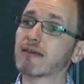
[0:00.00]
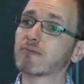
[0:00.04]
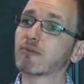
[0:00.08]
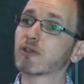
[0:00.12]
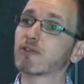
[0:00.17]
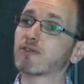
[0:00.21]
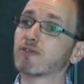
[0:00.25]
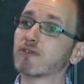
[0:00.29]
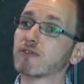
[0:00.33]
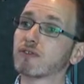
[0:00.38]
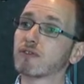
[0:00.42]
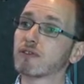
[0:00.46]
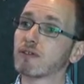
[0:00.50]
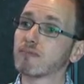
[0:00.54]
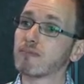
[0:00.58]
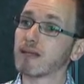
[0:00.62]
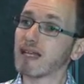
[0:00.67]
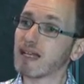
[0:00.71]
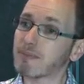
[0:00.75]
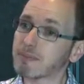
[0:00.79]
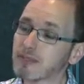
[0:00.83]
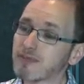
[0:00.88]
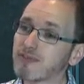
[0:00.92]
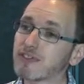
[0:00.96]
camera for
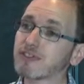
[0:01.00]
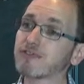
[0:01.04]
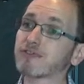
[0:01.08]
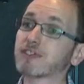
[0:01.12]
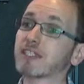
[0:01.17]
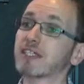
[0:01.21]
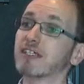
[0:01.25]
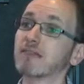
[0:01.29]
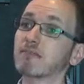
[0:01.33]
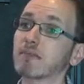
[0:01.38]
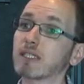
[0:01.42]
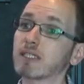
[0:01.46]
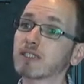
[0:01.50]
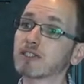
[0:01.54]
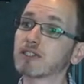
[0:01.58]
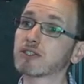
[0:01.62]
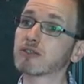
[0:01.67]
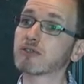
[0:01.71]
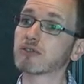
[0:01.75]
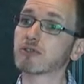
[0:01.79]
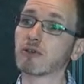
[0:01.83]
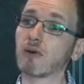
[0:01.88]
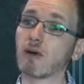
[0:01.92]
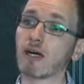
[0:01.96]
perhaps 15 minutes
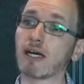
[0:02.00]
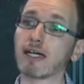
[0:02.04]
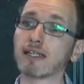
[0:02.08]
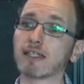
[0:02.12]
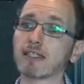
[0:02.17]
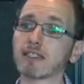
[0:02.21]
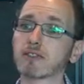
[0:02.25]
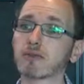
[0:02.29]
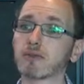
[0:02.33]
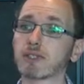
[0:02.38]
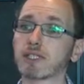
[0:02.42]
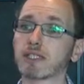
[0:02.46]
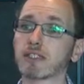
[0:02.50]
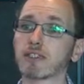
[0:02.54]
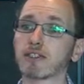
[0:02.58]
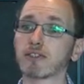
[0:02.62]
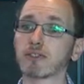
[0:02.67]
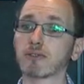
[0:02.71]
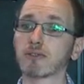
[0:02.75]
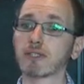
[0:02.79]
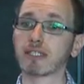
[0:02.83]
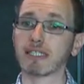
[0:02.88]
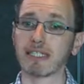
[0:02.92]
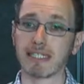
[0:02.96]
to acquire this. We can
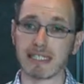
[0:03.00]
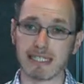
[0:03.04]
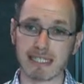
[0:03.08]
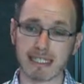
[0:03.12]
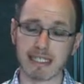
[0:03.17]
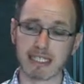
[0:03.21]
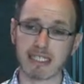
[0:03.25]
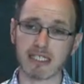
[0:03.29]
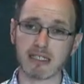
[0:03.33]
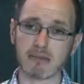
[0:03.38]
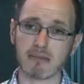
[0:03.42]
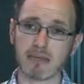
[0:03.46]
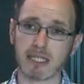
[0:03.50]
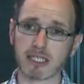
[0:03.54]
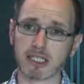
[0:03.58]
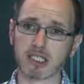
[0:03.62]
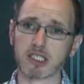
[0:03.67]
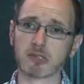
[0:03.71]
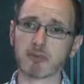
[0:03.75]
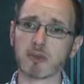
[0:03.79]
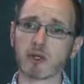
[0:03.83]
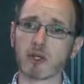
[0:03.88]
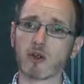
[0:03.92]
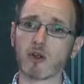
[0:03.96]
do it in a
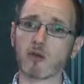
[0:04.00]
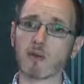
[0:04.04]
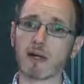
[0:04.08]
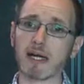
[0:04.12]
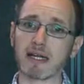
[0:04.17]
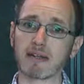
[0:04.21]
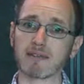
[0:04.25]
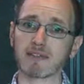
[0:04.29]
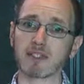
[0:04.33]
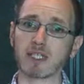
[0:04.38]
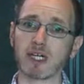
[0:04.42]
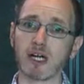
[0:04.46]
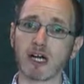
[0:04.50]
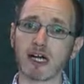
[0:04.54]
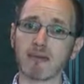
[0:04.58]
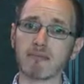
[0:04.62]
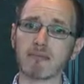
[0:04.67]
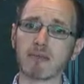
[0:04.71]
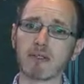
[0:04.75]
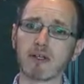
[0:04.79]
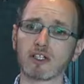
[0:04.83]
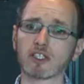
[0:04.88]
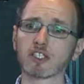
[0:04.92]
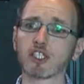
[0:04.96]
much smaller amount of
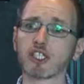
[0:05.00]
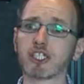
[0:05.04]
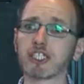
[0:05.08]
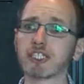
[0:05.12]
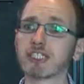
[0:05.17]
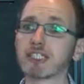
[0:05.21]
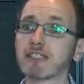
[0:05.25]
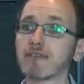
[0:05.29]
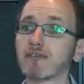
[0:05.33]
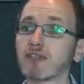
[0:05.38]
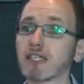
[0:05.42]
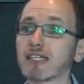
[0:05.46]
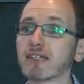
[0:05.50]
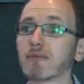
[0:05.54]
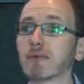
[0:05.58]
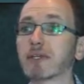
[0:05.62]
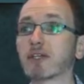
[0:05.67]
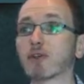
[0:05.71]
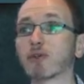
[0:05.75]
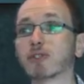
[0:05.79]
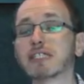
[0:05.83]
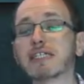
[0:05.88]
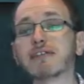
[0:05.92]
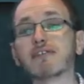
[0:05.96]
time. Alternatively,
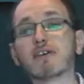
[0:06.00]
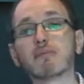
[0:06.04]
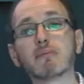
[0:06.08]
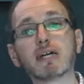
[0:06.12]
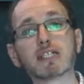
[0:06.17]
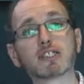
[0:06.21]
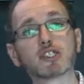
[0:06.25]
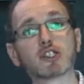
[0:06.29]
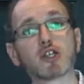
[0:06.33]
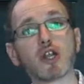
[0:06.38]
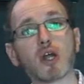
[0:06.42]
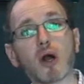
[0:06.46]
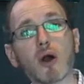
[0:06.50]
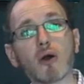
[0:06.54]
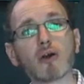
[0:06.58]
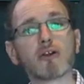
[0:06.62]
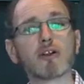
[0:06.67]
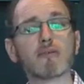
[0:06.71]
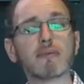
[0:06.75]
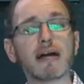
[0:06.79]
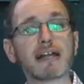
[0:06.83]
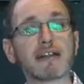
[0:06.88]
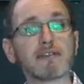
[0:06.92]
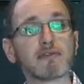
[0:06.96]
we could give a much
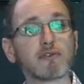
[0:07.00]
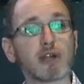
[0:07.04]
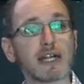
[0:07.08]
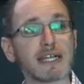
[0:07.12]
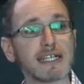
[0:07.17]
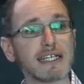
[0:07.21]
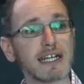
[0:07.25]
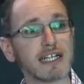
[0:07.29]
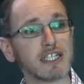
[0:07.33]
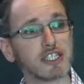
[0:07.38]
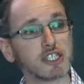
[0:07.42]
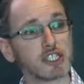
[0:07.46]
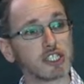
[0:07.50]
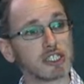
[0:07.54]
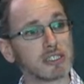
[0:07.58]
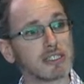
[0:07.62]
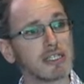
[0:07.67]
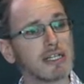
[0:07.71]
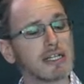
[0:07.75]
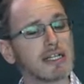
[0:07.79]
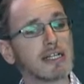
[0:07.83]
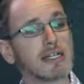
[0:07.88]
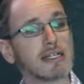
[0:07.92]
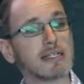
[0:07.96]
lower amount of
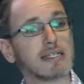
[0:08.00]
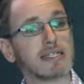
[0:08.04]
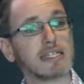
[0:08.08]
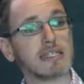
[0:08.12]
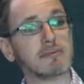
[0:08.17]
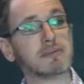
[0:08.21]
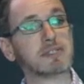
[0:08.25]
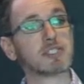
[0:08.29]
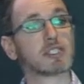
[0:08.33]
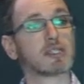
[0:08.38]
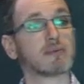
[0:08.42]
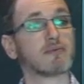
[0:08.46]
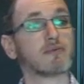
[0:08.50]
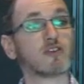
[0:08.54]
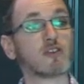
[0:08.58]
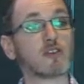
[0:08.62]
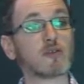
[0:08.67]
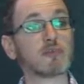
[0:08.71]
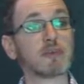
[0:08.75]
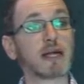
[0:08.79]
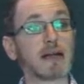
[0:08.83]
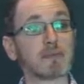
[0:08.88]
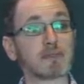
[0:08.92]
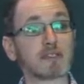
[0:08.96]
radiation, image them
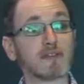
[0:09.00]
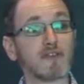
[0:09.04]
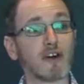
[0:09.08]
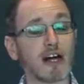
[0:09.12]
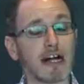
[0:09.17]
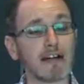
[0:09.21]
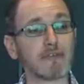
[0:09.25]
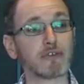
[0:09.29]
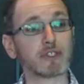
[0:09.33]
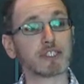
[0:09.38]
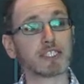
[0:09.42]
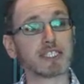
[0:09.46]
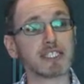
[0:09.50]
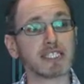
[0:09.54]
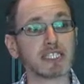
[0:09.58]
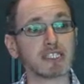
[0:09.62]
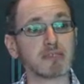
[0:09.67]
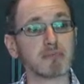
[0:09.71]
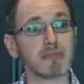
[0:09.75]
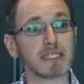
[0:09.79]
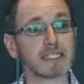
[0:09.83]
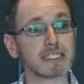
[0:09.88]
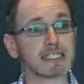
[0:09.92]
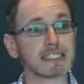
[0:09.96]
for perhaps five or
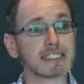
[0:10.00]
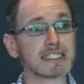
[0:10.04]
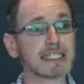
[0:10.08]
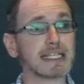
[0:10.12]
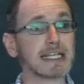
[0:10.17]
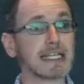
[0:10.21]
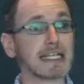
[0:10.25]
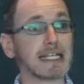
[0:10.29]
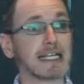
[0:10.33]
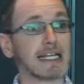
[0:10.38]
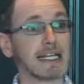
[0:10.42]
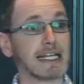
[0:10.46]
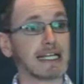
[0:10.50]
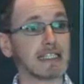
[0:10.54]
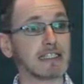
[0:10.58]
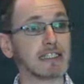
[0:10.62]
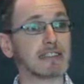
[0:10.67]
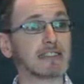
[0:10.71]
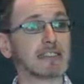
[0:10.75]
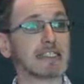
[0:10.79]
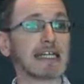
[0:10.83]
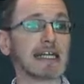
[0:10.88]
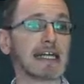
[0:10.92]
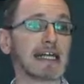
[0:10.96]
six minutes,
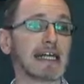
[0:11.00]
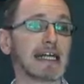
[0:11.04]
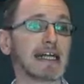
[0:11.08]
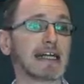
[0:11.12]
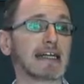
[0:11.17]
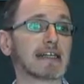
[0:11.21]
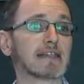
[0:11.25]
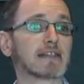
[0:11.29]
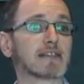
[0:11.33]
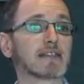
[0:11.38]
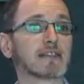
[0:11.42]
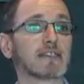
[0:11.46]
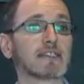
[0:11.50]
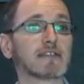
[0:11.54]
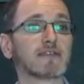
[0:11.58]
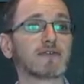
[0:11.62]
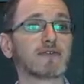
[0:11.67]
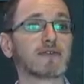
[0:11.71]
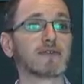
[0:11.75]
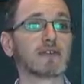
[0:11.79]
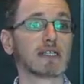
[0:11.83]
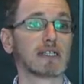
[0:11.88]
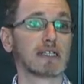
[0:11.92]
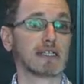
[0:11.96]
and uh,
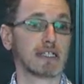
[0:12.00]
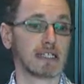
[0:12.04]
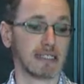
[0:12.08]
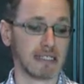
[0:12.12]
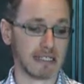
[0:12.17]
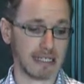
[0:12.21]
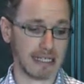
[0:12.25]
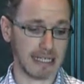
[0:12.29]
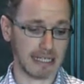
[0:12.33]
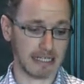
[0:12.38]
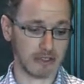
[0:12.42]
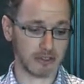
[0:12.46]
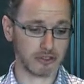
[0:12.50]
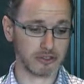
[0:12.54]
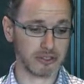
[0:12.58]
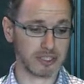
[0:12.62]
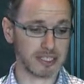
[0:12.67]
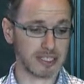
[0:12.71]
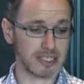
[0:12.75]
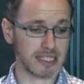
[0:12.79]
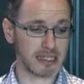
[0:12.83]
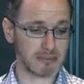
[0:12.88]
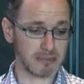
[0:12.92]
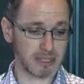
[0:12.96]
give uh, do
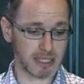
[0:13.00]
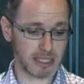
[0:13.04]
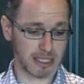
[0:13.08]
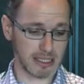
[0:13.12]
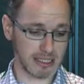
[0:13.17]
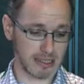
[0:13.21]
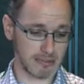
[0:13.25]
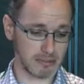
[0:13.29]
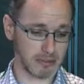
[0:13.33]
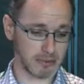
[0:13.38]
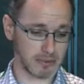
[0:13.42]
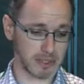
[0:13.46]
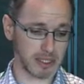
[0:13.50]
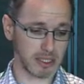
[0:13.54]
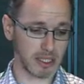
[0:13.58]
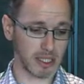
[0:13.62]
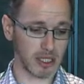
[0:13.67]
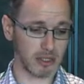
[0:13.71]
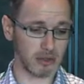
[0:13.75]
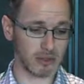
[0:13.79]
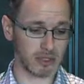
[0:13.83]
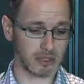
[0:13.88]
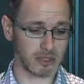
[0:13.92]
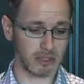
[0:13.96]
the same study but with
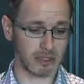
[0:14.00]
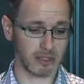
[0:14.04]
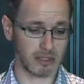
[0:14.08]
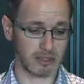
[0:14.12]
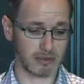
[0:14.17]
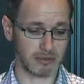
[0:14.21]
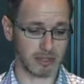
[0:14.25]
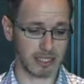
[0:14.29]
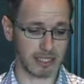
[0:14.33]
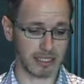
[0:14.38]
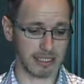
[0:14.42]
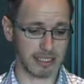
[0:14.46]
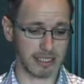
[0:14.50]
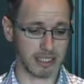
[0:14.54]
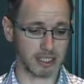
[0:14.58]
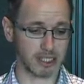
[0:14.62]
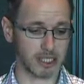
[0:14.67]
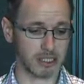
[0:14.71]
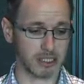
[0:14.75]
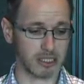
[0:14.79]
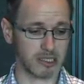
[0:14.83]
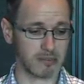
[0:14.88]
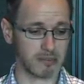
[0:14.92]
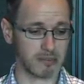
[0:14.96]
lower radiation